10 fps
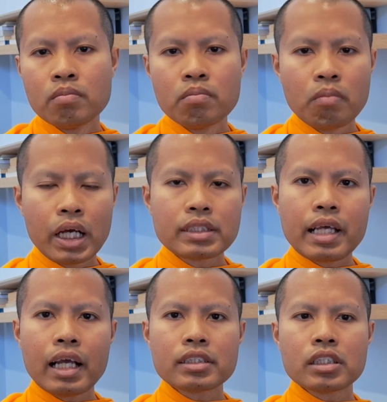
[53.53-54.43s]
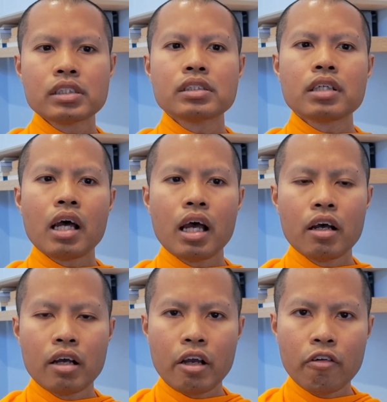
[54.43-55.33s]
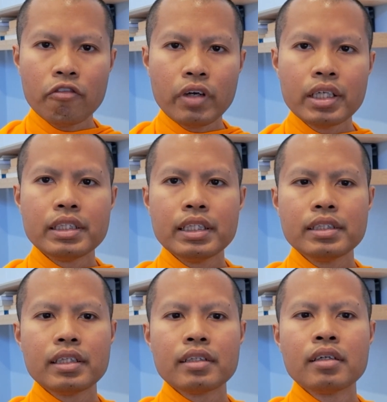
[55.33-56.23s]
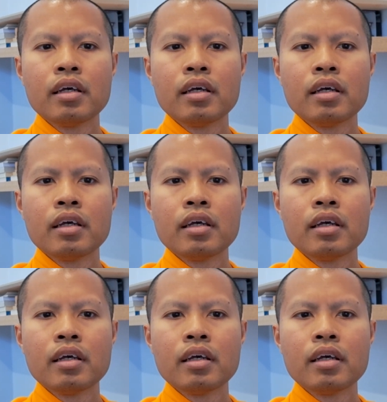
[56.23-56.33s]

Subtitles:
mass actions are often needed,